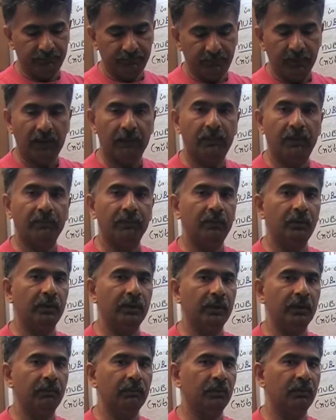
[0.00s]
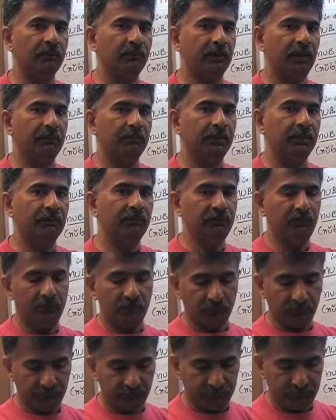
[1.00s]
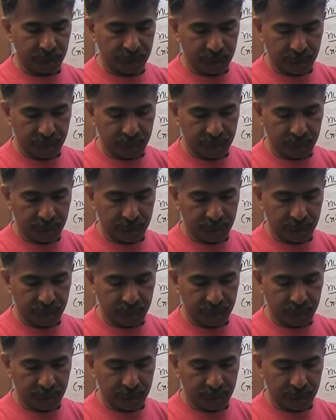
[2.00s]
Now I'm doing it because I'm being forced.